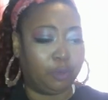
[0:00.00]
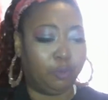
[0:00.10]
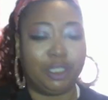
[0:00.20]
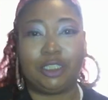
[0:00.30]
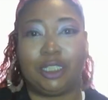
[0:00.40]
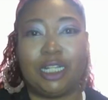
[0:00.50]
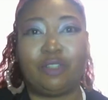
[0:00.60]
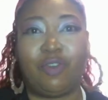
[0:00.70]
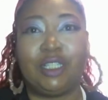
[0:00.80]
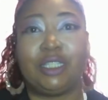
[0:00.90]
which, let's
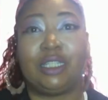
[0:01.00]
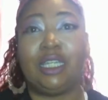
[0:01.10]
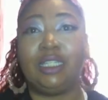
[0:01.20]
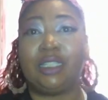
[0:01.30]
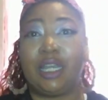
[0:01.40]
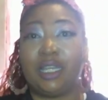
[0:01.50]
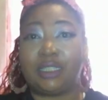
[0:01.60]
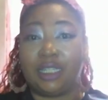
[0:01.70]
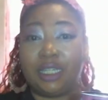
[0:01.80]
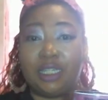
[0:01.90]
face it, these days
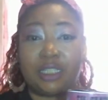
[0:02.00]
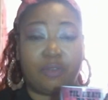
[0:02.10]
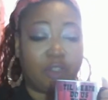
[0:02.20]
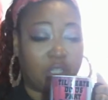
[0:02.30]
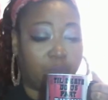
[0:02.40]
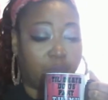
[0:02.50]
is everything.